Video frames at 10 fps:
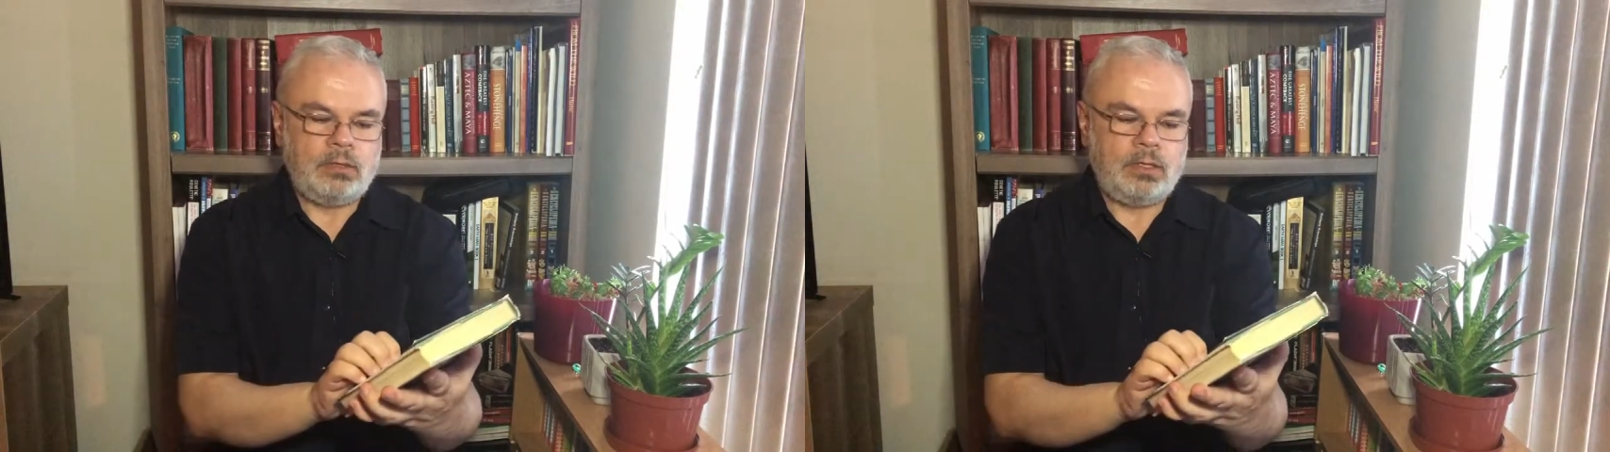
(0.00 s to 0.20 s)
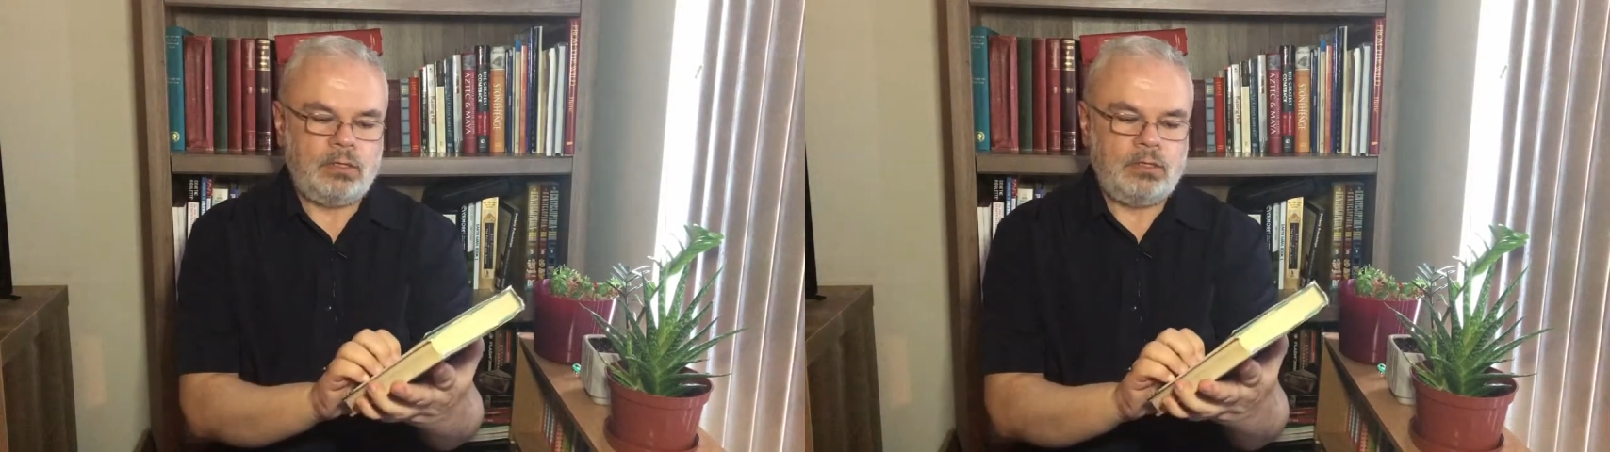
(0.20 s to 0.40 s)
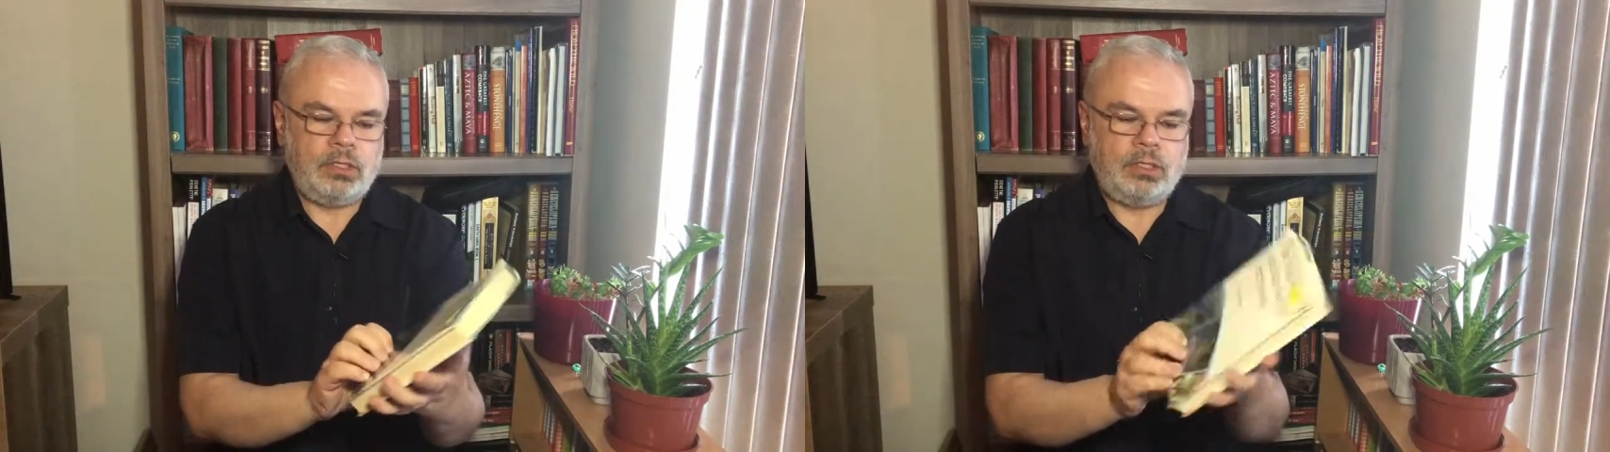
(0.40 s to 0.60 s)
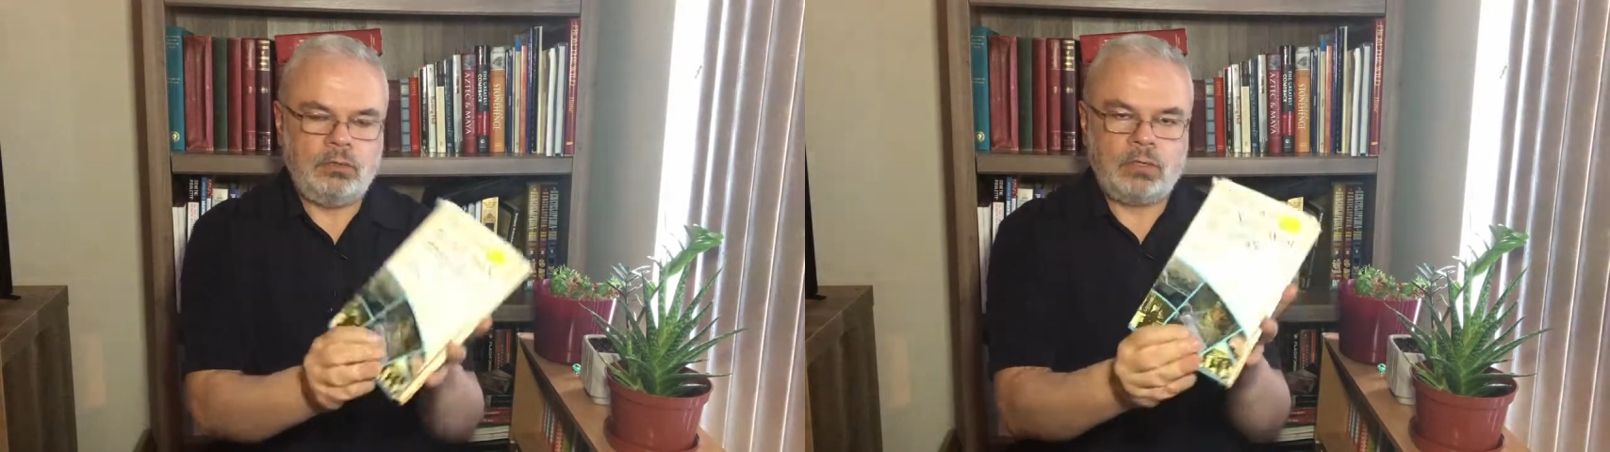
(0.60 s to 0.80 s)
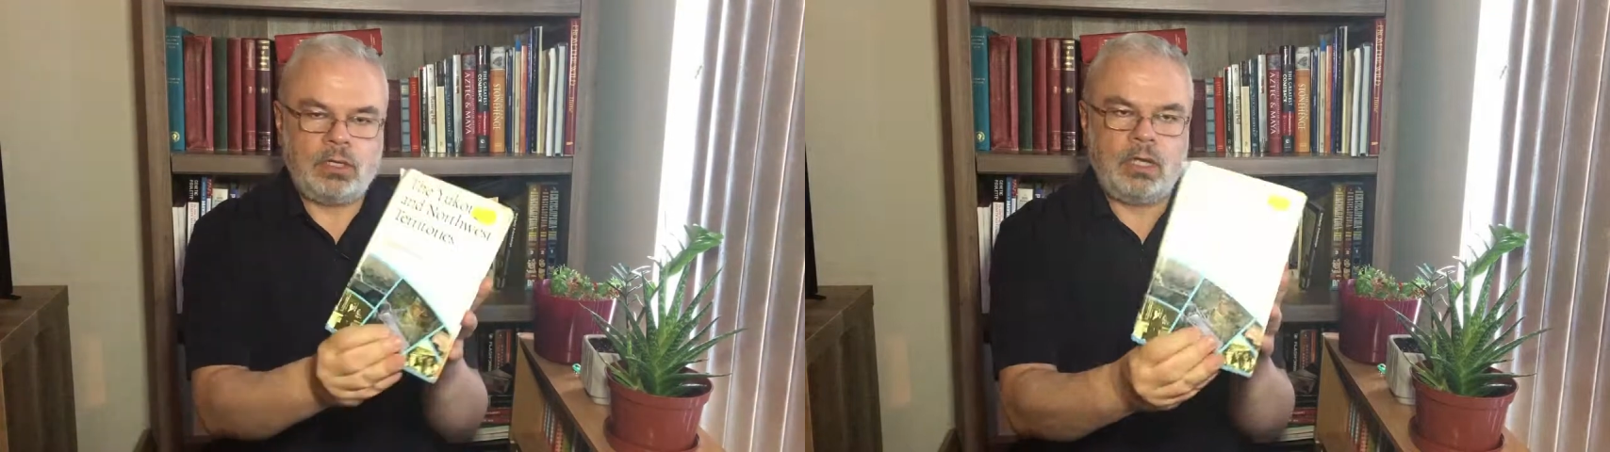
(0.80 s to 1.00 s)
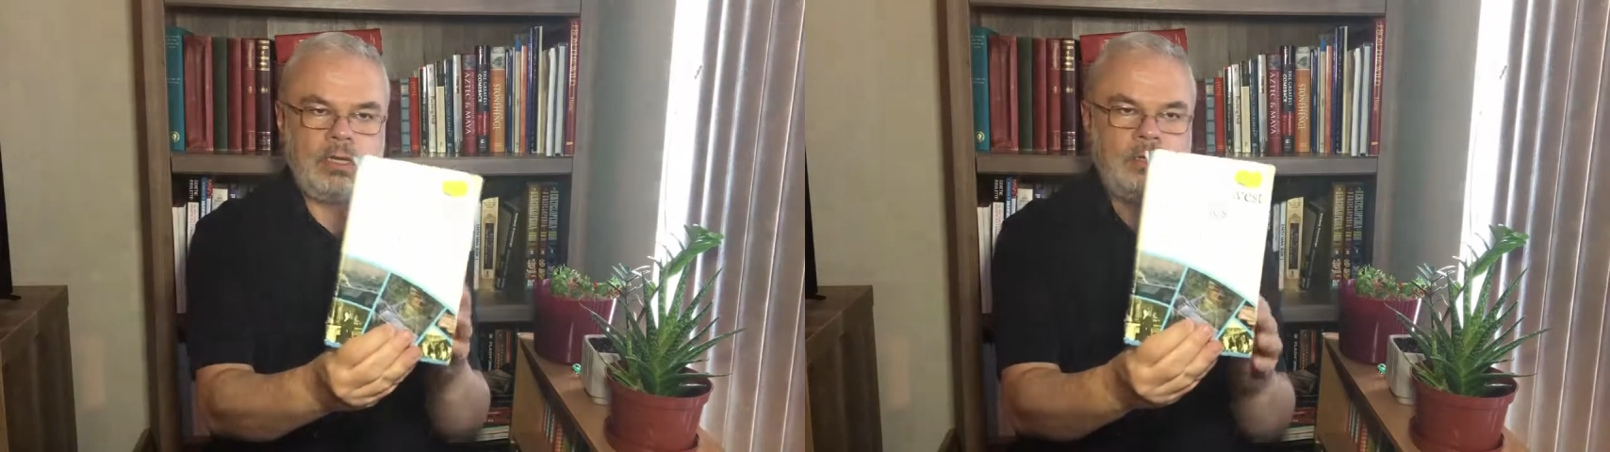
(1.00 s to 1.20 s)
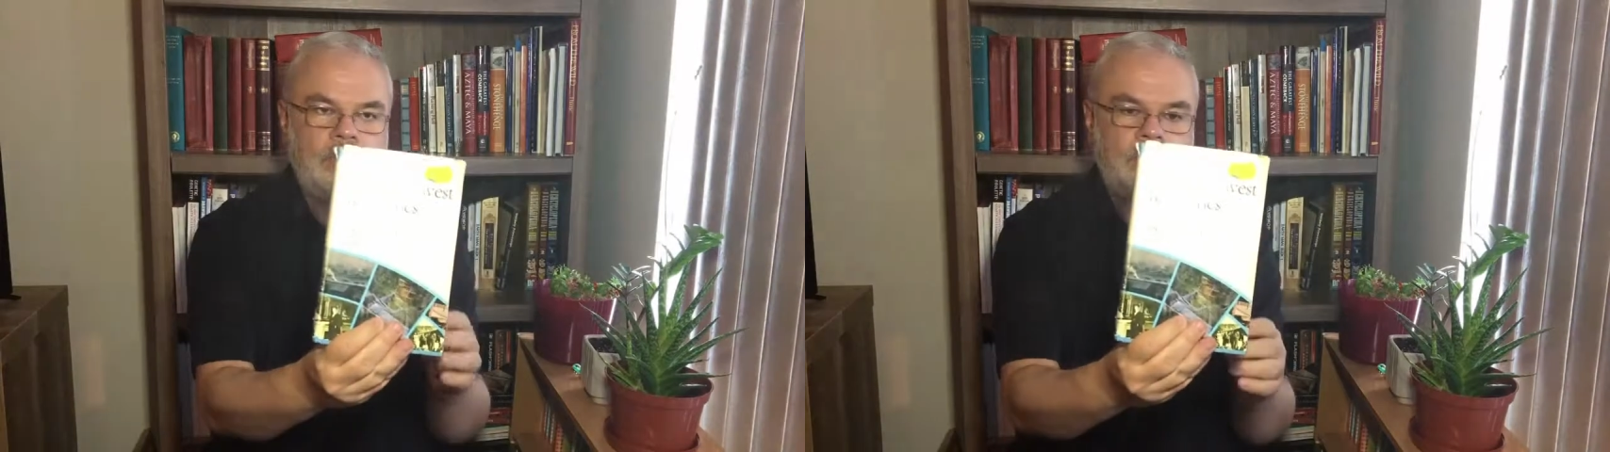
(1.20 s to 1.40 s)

the Yukon and